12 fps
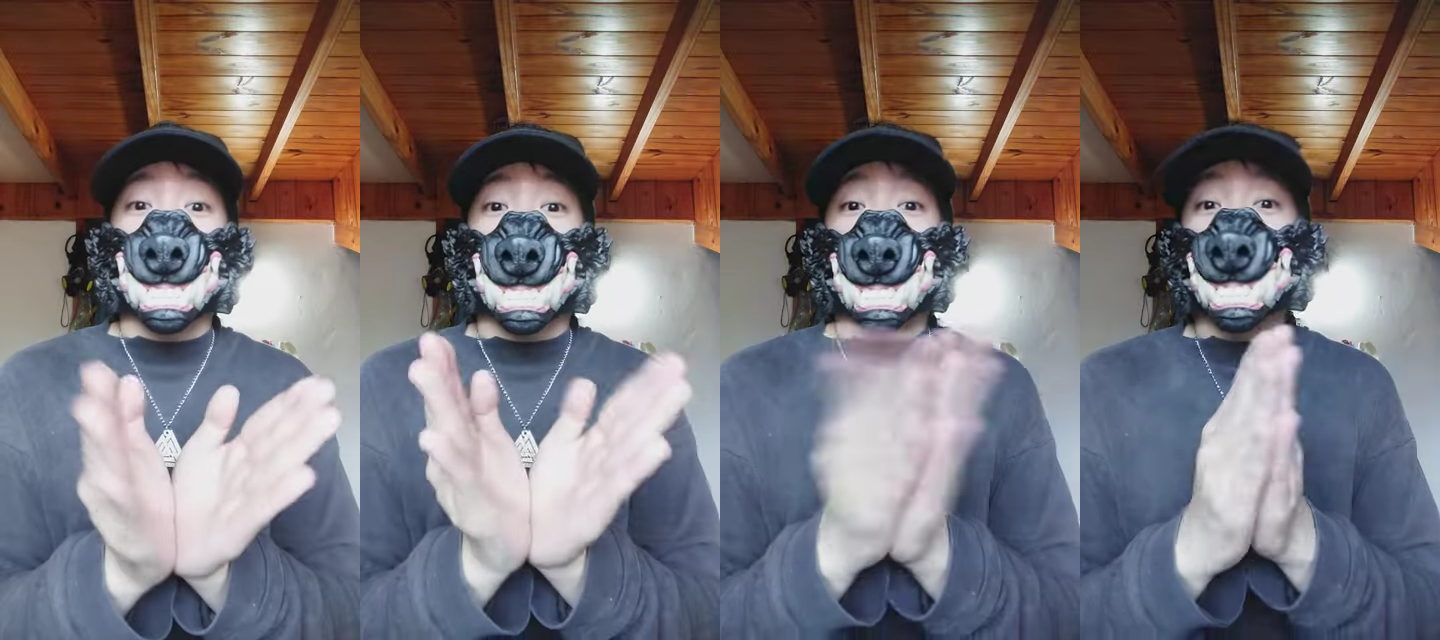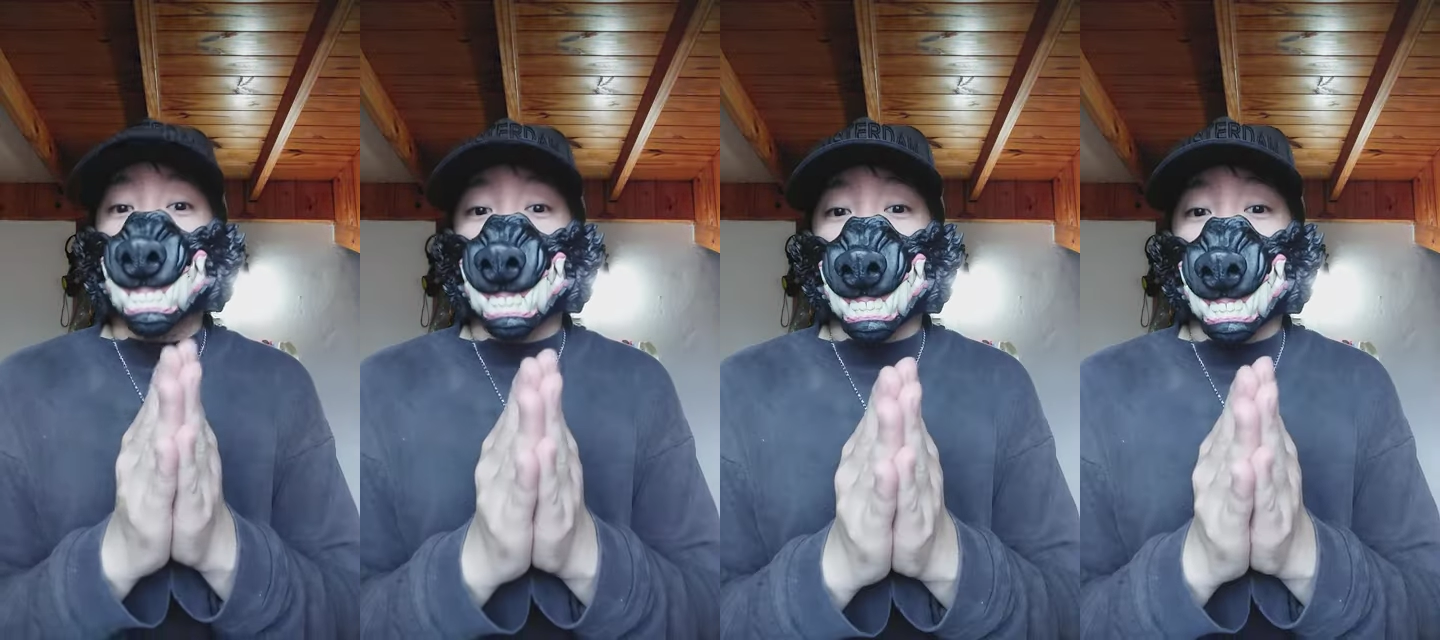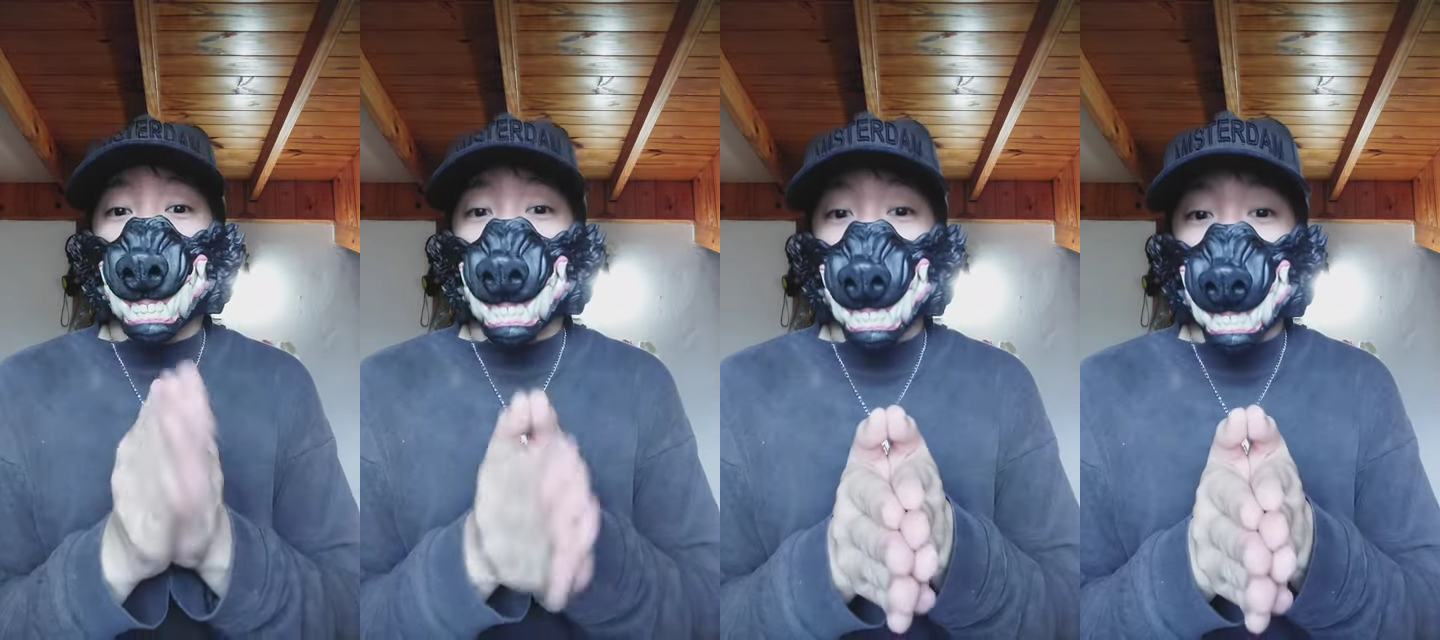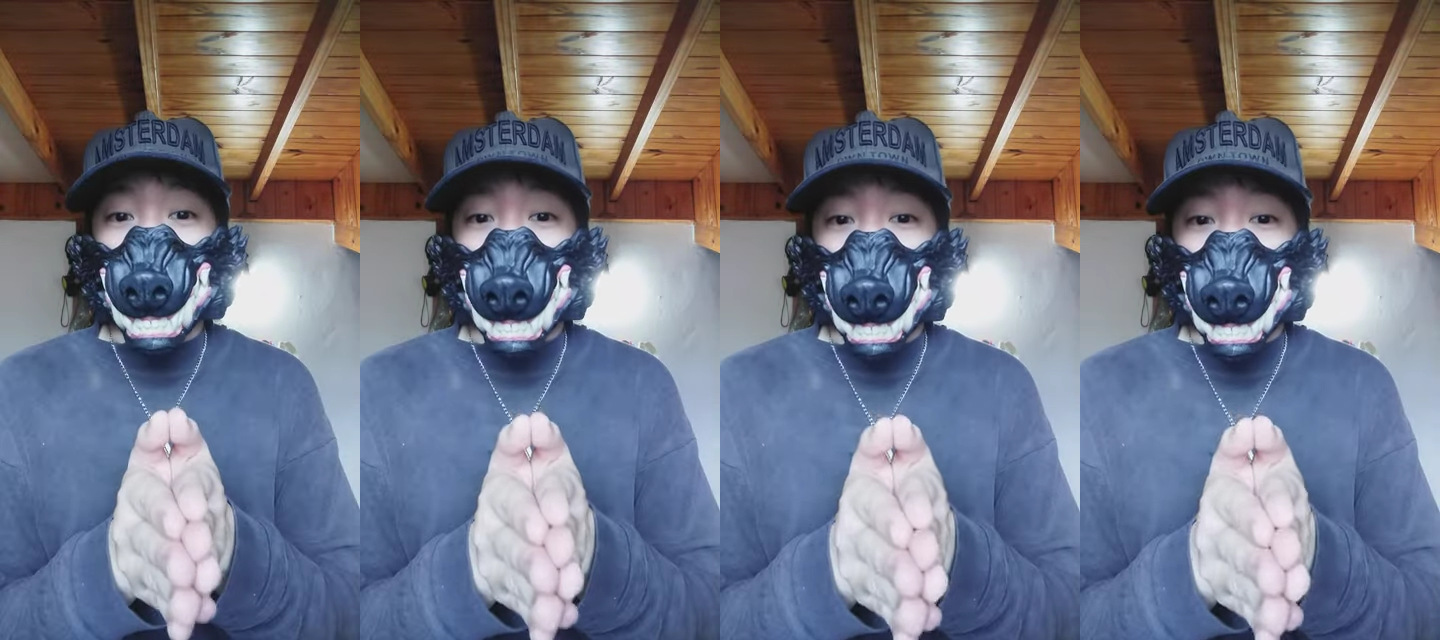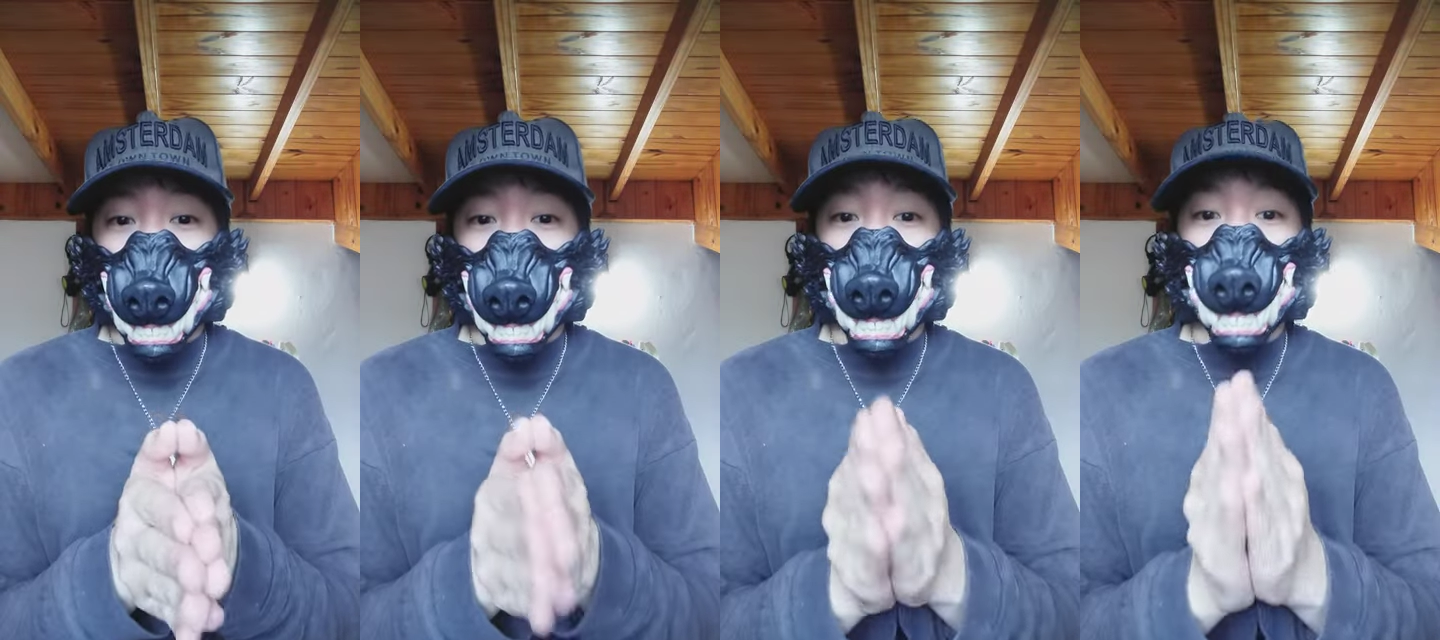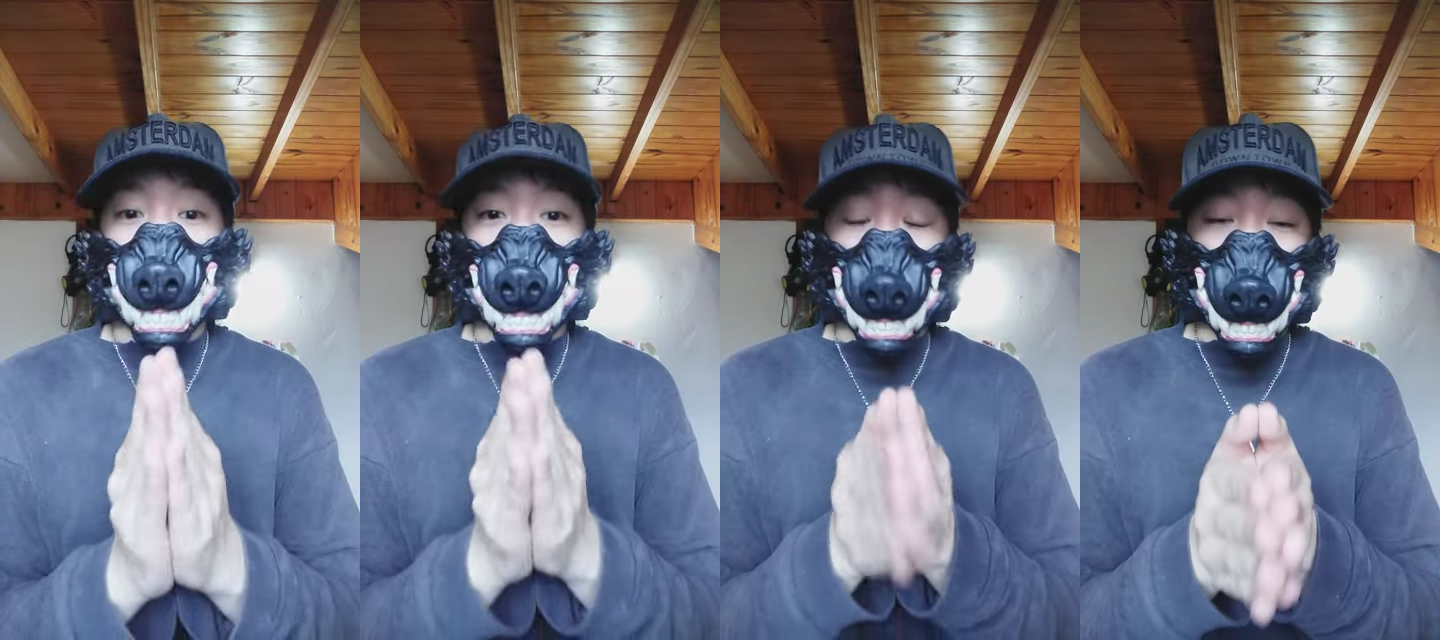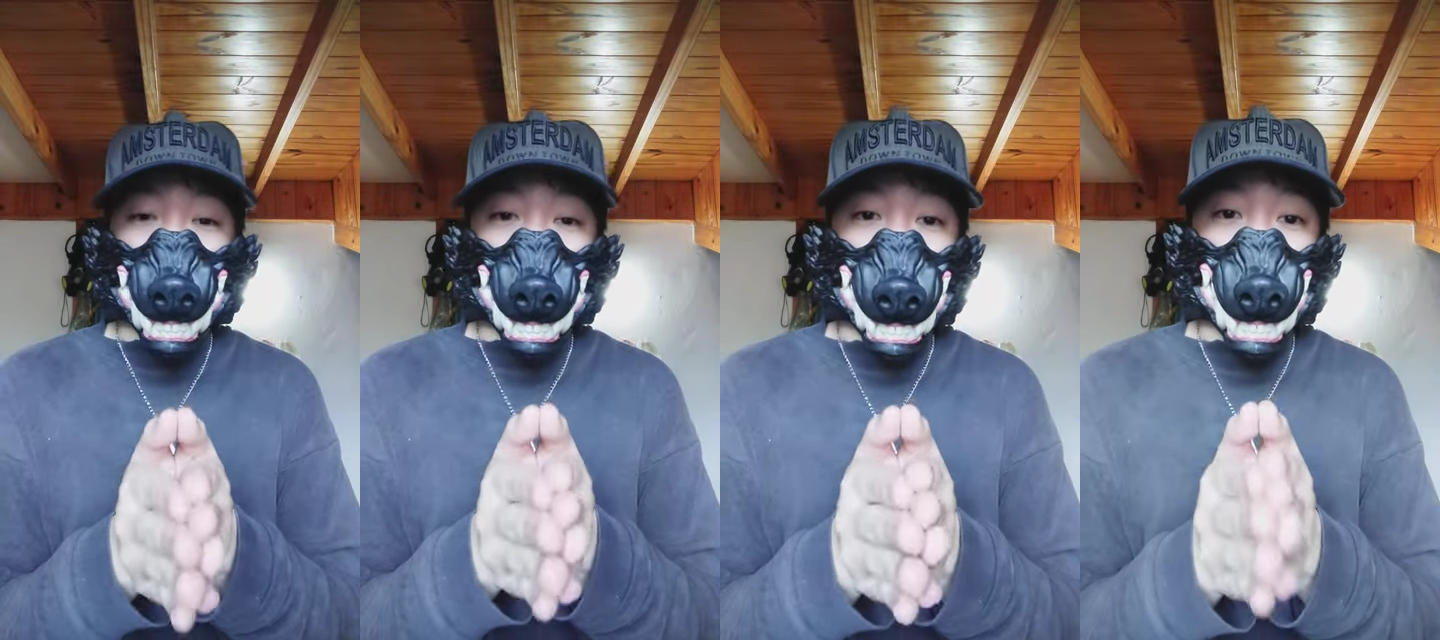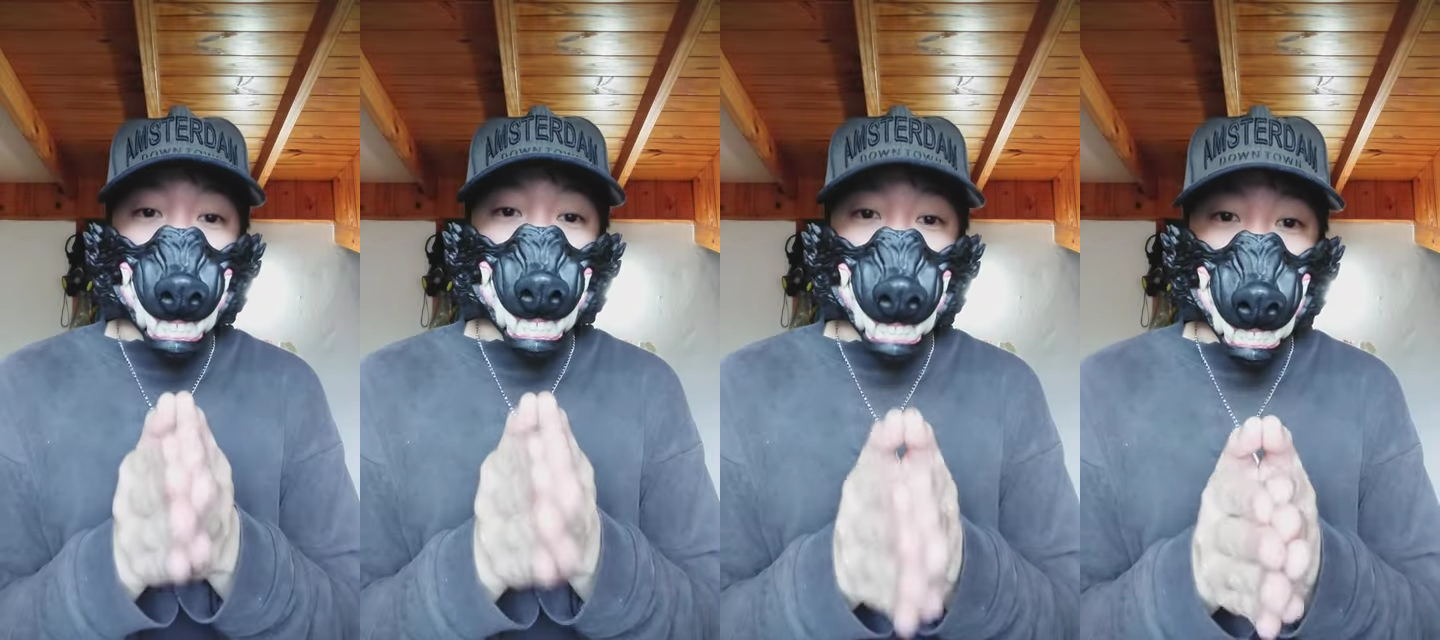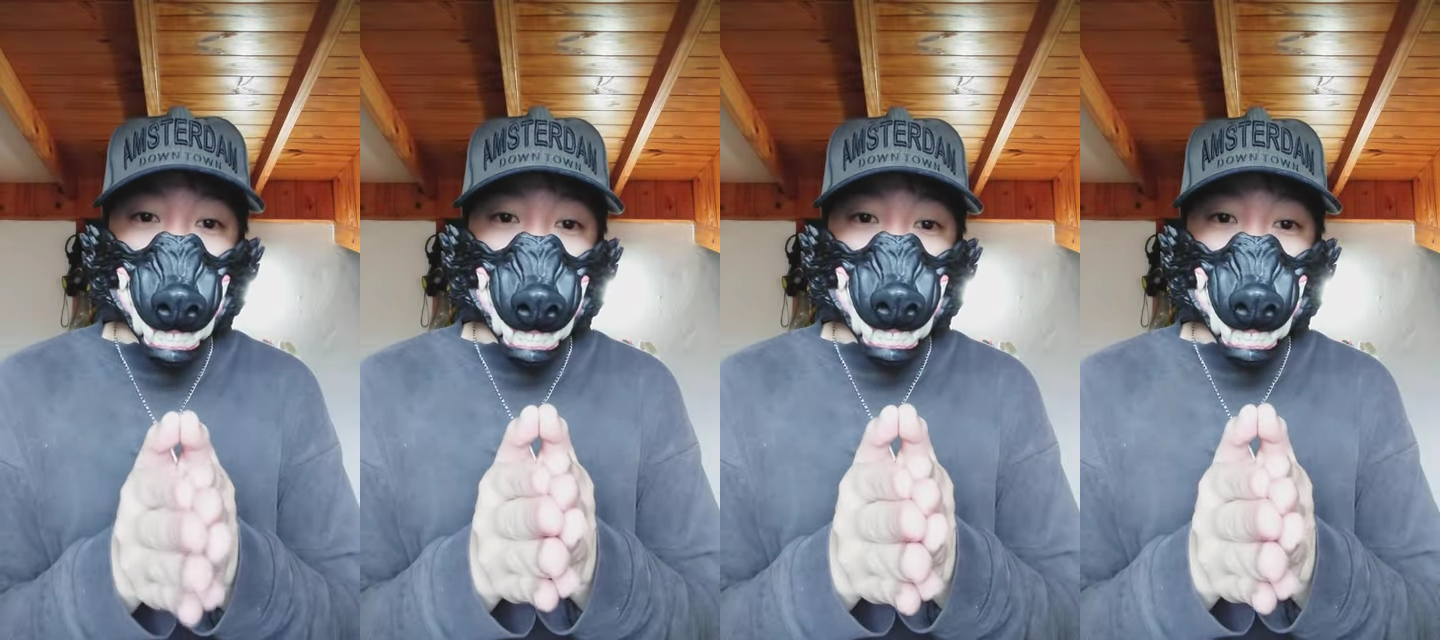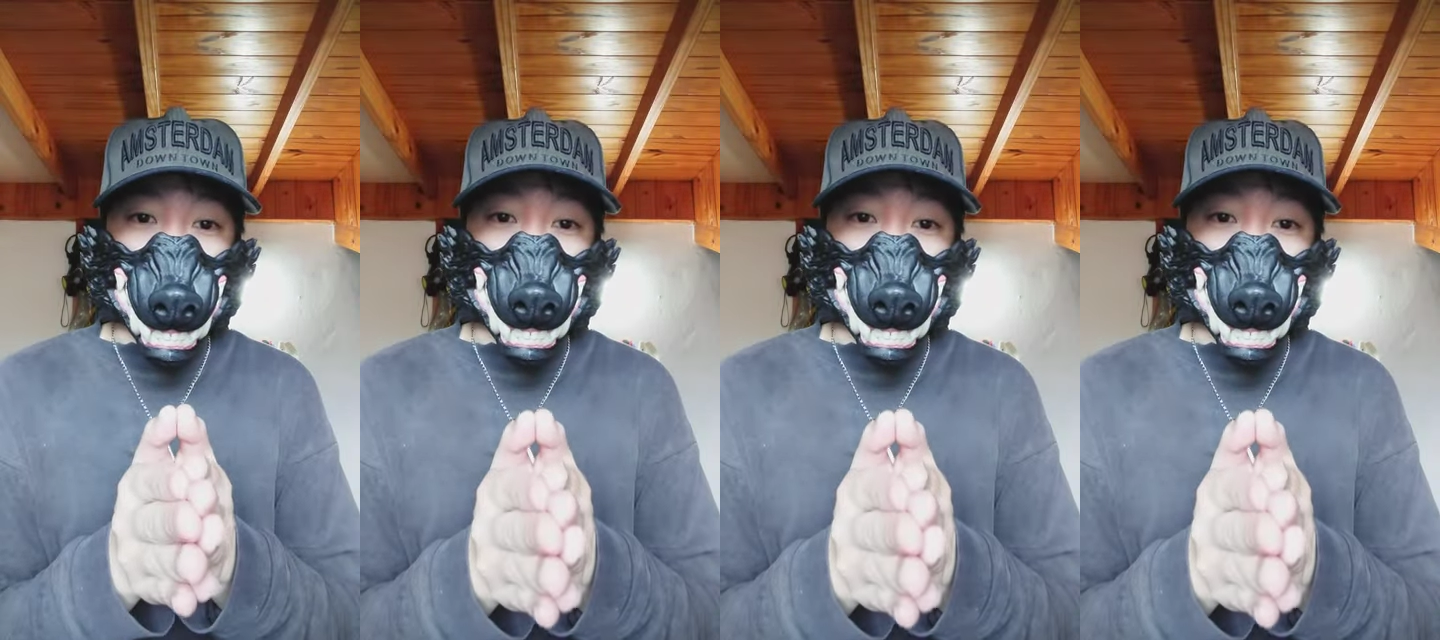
And I was glad to you guys, I'm glad the user are so happy.